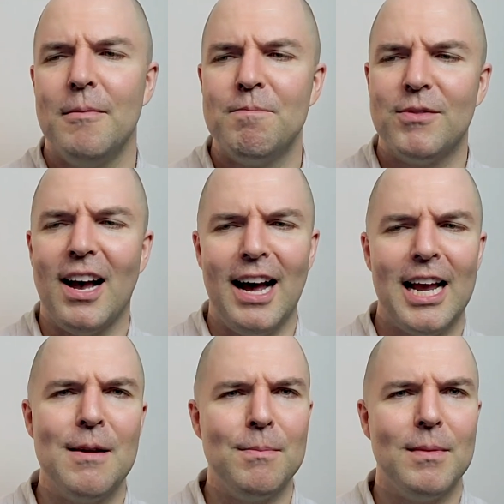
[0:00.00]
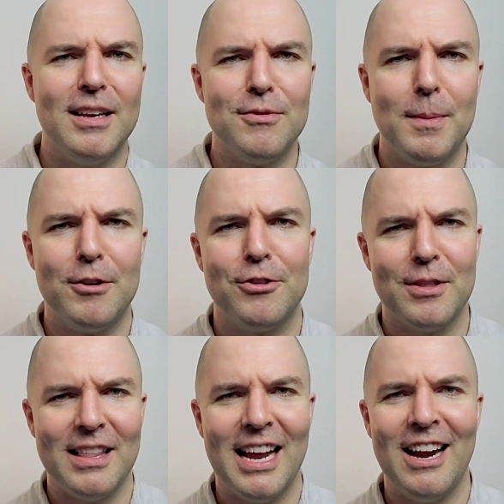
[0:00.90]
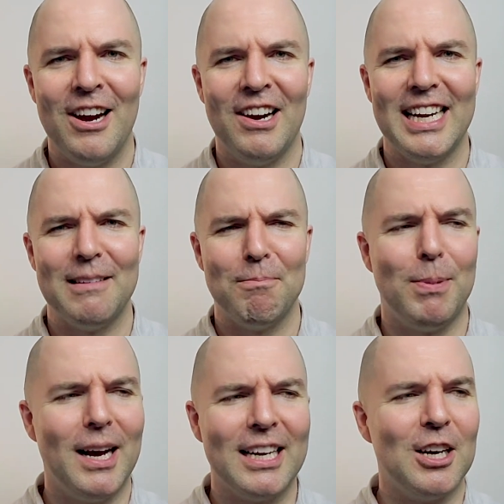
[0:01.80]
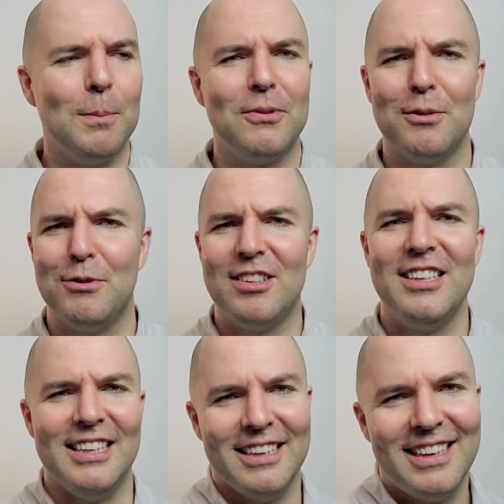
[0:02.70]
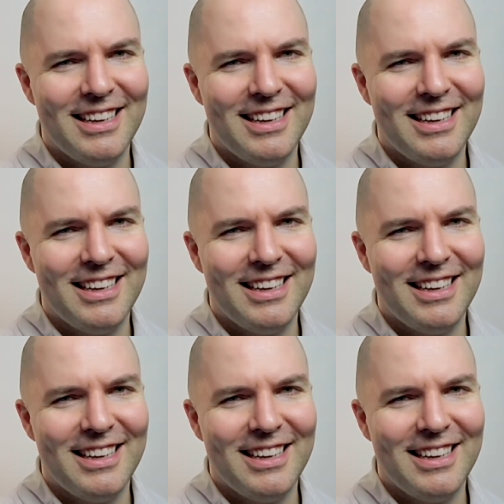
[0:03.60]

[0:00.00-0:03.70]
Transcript: Time is measured there by cups of tea.